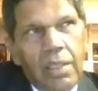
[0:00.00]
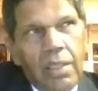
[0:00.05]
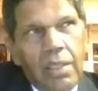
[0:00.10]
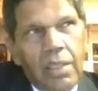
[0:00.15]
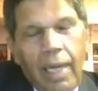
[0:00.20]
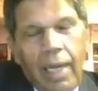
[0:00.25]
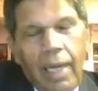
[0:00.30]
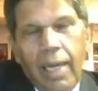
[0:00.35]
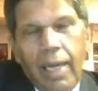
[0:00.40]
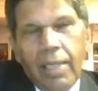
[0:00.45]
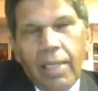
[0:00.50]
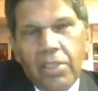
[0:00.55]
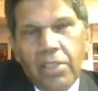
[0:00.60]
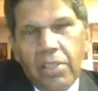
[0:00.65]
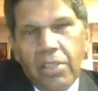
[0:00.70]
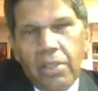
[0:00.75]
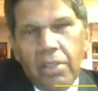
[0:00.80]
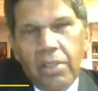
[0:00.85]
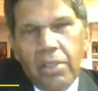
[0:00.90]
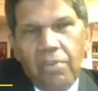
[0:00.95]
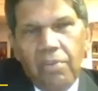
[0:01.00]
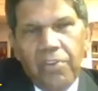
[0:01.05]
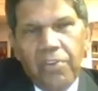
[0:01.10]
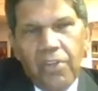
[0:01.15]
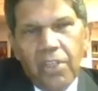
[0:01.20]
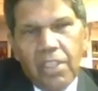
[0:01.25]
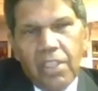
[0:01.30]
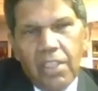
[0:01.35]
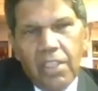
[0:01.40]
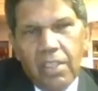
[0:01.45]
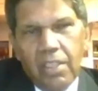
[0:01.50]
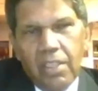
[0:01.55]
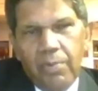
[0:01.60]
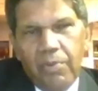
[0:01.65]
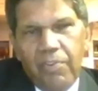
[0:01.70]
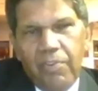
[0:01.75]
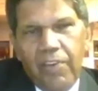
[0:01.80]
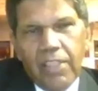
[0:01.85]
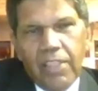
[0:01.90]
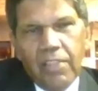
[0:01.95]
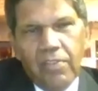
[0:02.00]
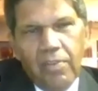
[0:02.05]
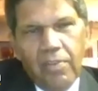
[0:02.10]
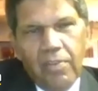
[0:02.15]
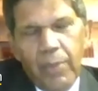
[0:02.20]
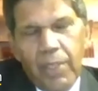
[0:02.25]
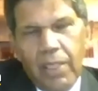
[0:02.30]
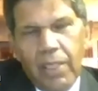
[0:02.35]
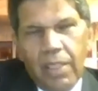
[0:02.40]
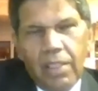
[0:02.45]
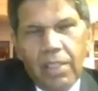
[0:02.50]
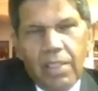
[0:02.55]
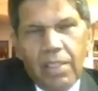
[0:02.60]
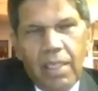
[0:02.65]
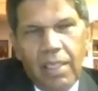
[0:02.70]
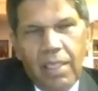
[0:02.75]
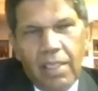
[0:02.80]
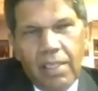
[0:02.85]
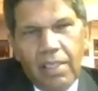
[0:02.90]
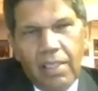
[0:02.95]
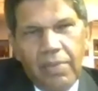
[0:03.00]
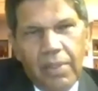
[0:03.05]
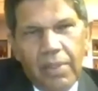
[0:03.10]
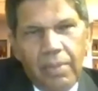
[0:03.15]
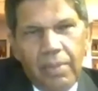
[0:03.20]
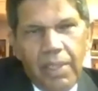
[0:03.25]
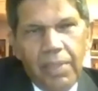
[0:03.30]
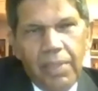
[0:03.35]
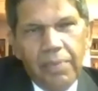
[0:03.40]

answer you first as the professor of political science, if I may.